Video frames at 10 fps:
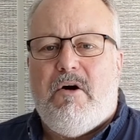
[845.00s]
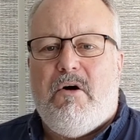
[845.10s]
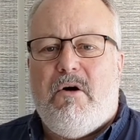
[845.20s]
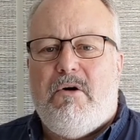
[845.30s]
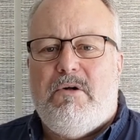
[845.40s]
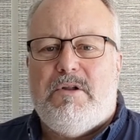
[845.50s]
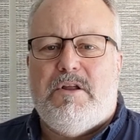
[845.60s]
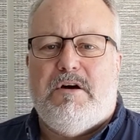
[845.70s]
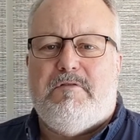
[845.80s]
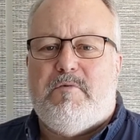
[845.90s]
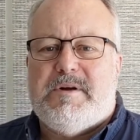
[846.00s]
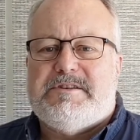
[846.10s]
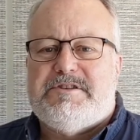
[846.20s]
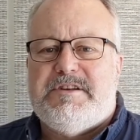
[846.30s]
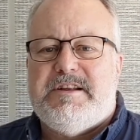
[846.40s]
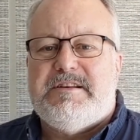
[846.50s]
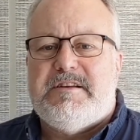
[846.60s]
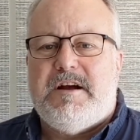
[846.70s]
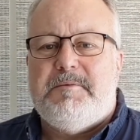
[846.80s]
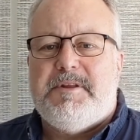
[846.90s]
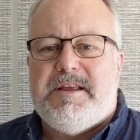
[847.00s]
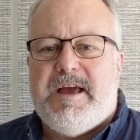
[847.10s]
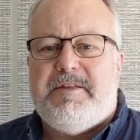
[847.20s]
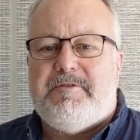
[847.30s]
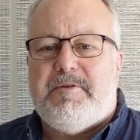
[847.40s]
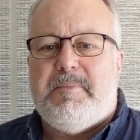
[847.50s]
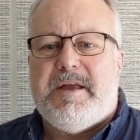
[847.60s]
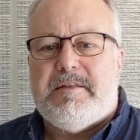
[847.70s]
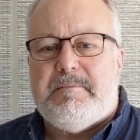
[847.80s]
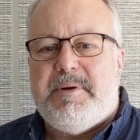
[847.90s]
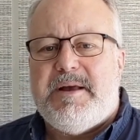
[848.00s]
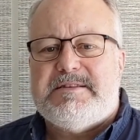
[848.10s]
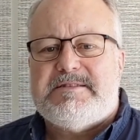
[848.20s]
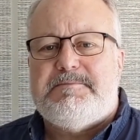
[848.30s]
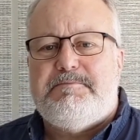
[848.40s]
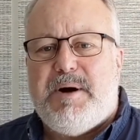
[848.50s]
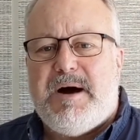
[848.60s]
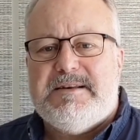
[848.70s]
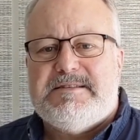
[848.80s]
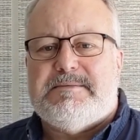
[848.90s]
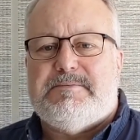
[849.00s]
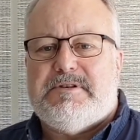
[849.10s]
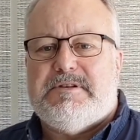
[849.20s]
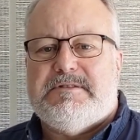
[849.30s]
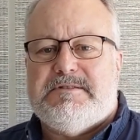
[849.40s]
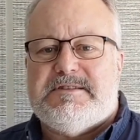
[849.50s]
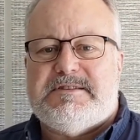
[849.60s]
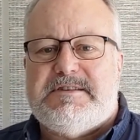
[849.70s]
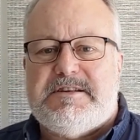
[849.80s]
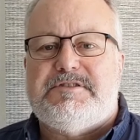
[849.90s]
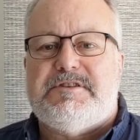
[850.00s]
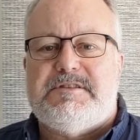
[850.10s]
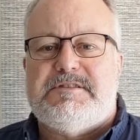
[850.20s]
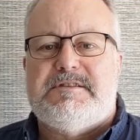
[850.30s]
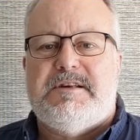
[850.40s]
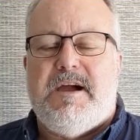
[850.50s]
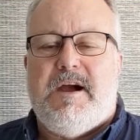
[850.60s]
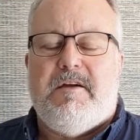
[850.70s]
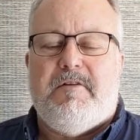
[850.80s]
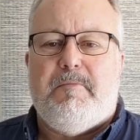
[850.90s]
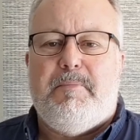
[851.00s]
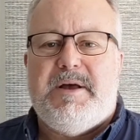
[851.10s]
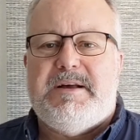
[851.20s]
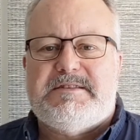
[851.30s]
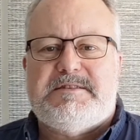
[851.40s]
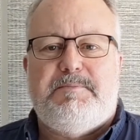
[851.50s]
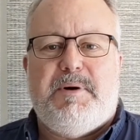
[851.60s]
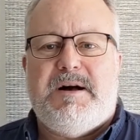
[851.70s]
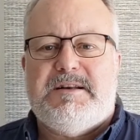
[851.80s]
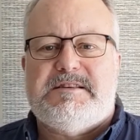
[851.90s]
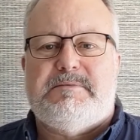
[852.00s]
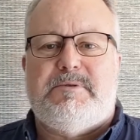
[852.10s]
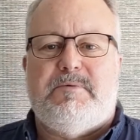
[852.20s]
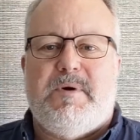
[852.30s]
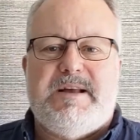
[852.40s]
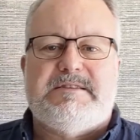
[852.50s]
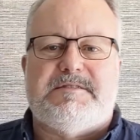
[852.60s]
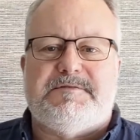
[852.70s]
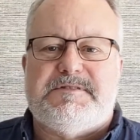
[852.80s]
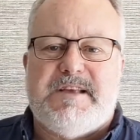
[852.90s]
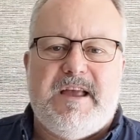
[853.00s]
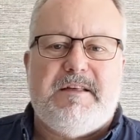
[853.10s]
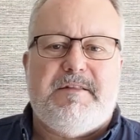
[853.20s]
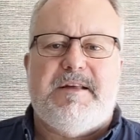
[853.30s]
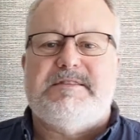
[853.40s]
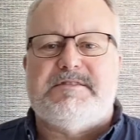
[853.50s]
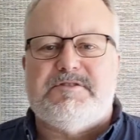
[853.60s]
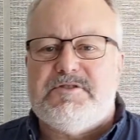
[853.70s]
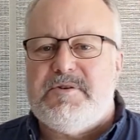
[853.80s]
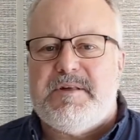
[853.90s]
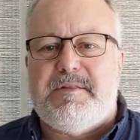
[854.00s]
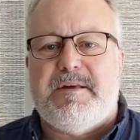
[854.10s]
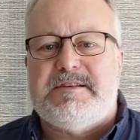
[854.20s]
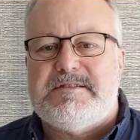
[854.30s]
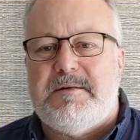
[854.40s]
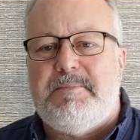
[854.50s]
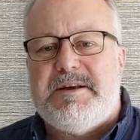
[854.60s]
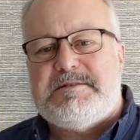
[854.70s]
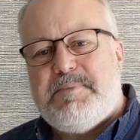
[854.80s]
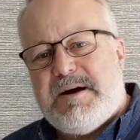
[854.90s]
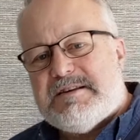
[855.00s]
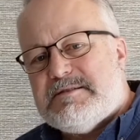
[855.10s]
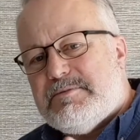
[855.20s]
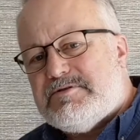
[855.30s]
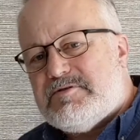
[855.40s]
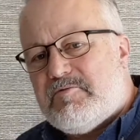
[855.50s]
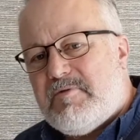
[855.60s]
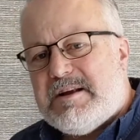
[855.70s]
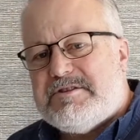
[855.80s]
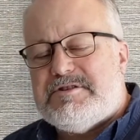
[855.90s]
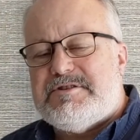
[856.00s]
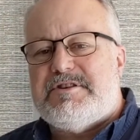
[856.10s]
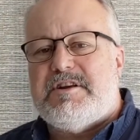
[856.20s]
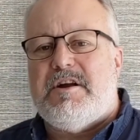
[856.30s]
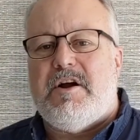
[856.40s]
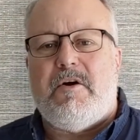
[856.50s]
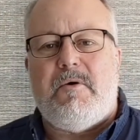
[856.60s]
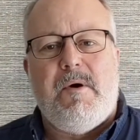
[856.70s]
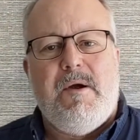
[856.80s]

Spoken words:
all of which need to come together to make the best possible decisions, the best possible ways of saying things and doing things, and the best possible directions to go.